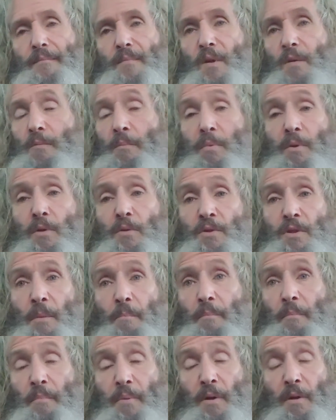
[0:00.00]
And
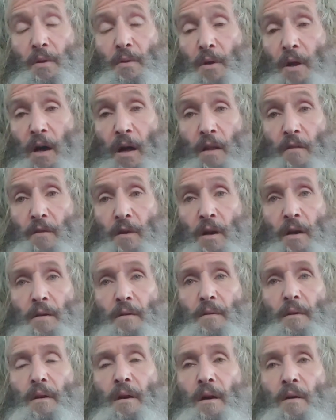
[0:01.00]
pollute all of
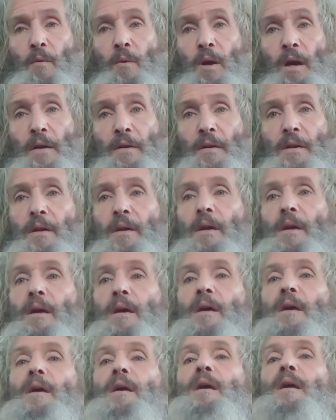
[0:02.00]
our water.
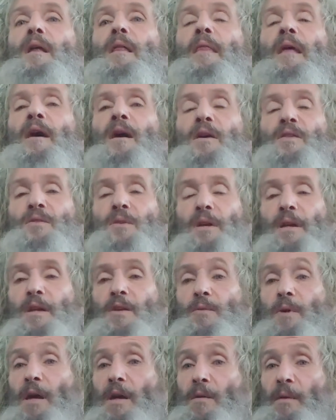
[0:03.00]
They also get
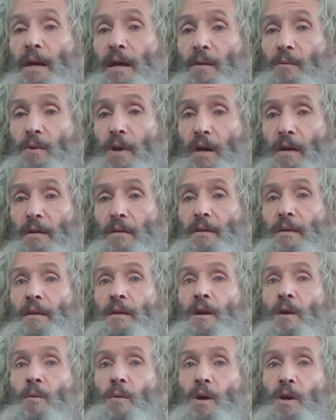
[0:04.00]
into our groundwater and
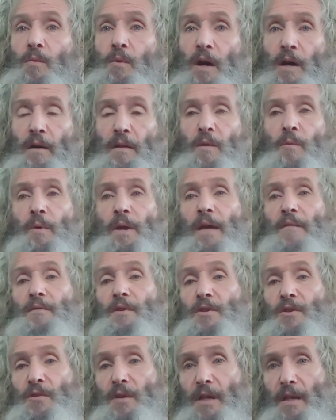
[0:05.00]
our well water, and we have
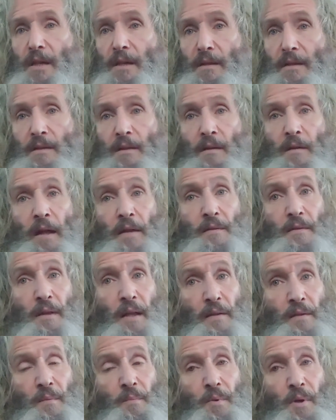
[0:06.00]
to treat it. So
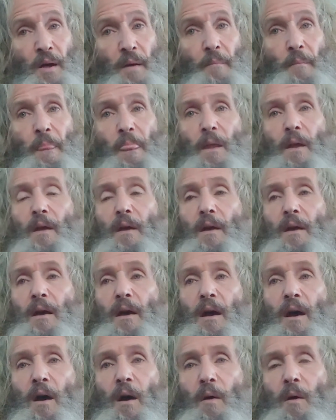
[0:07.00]
that's a problem.
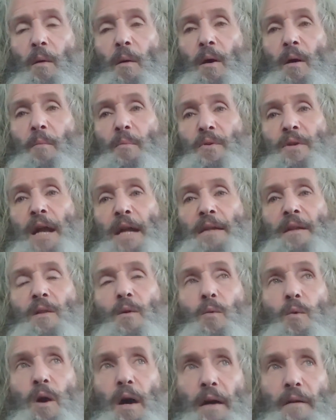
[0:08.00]
Protecting the
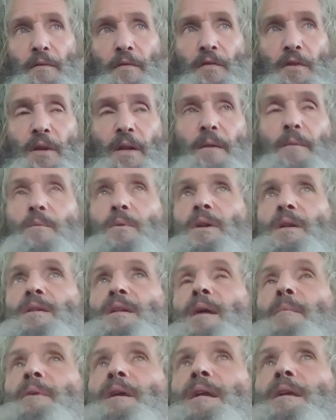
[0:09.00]
waterfront, what does
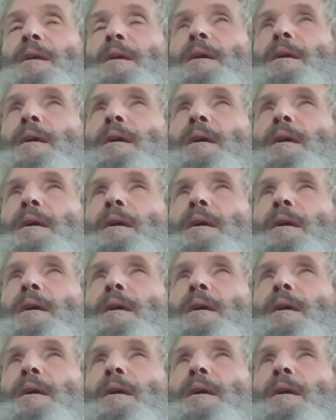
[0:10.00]
that mean